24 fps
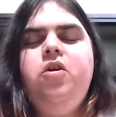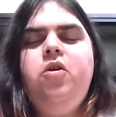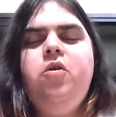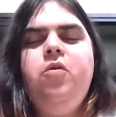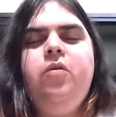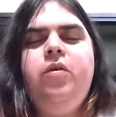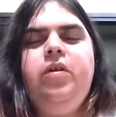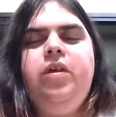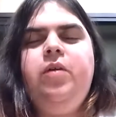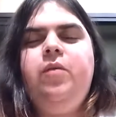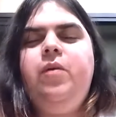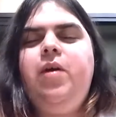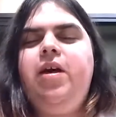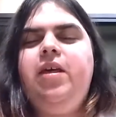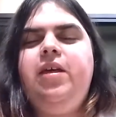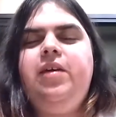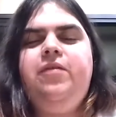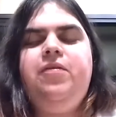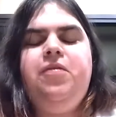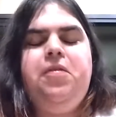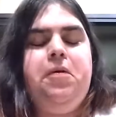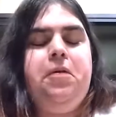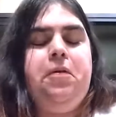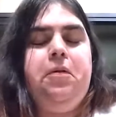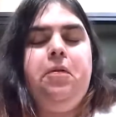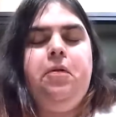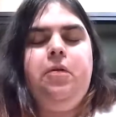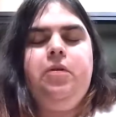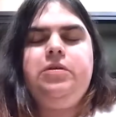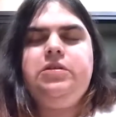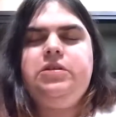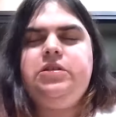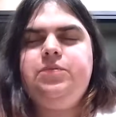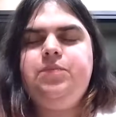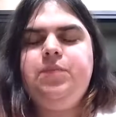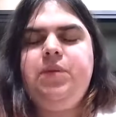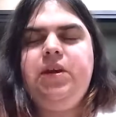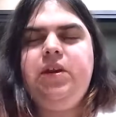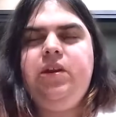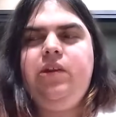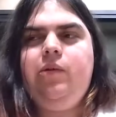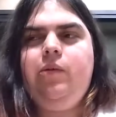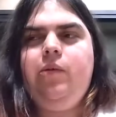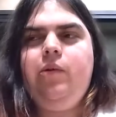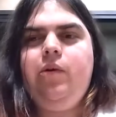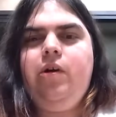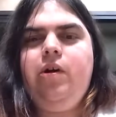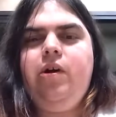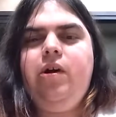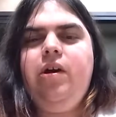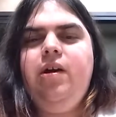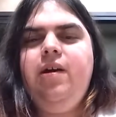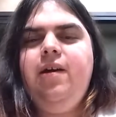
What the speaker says: really well, even though Dolores is mean to her.